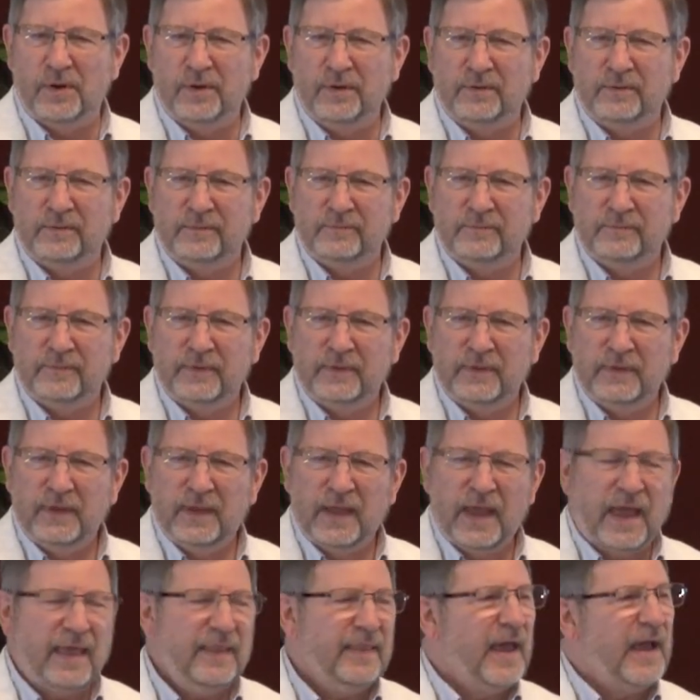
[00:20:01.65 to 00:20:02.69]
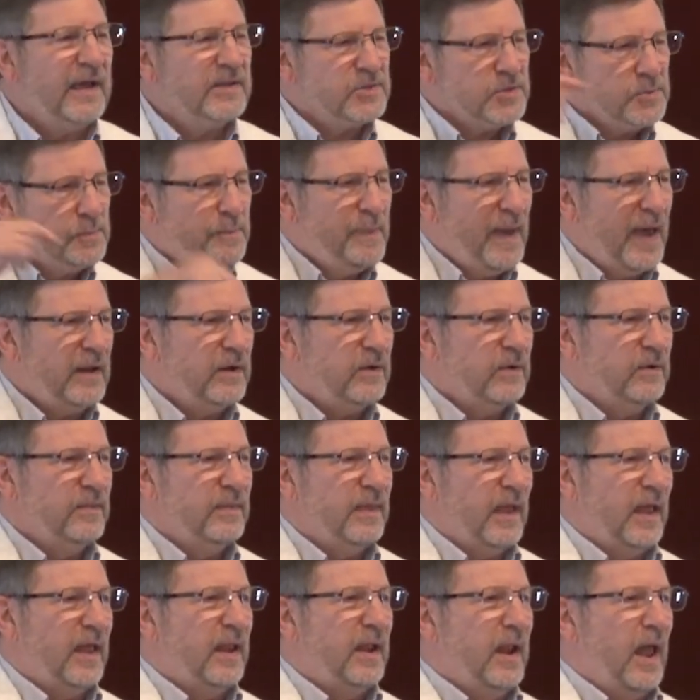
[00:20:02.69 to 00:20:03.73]
And that's better
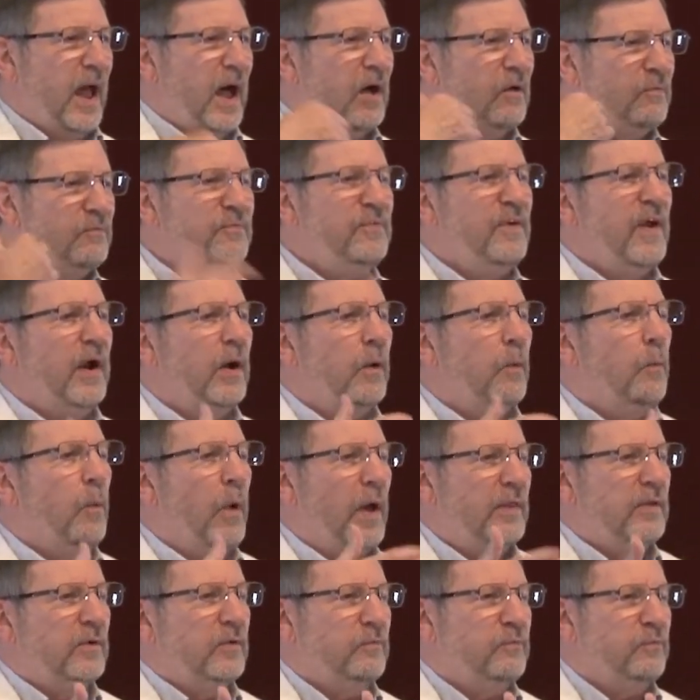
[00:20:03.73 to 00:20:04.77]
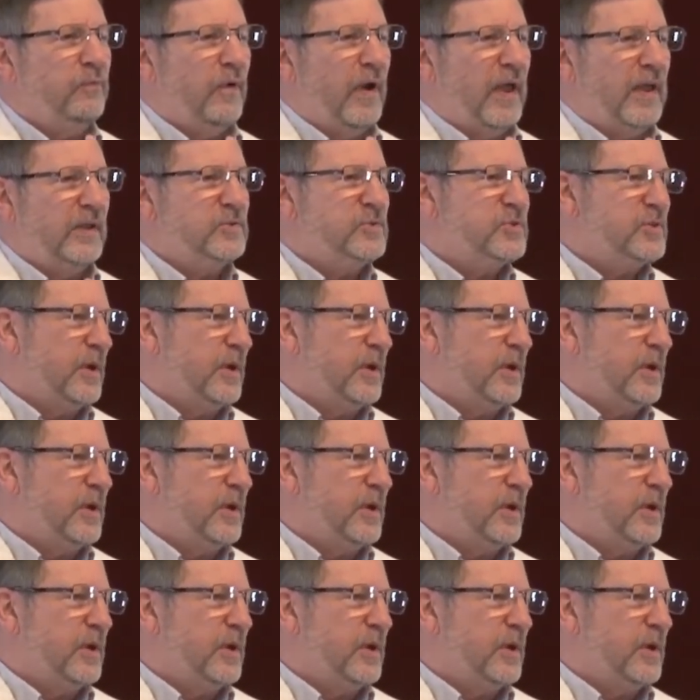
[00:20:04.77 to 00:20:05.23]
than a fair weather friend.